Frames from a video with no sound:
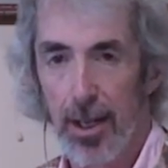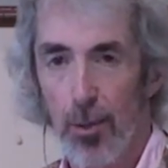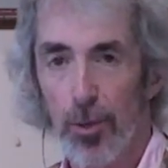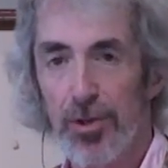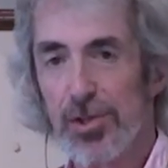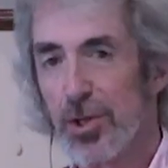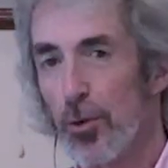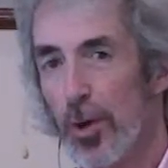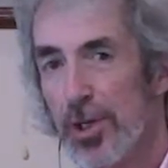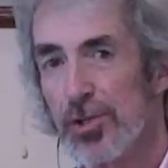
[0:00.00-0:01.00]
And with this
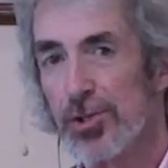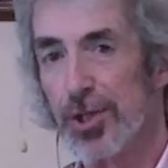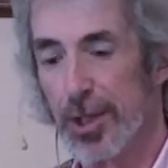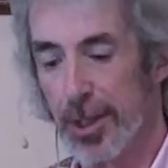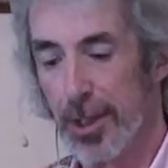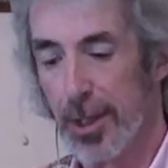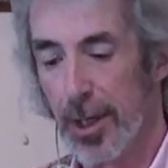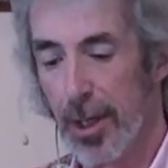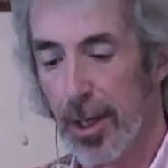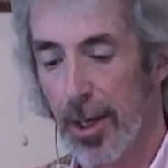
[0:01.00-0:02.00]
question,
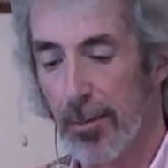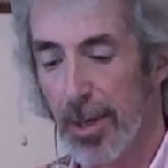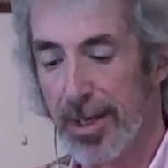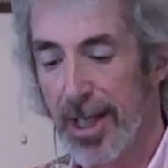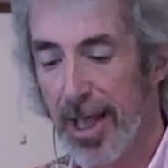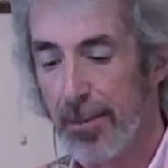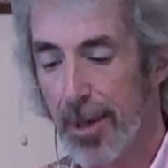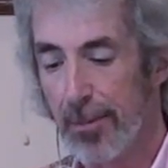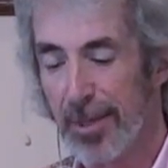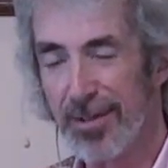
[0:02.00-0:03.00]
my dad
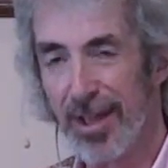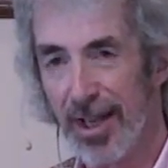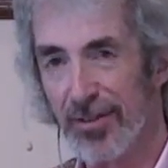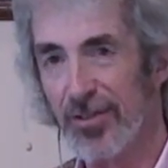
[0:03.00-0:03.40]
made me take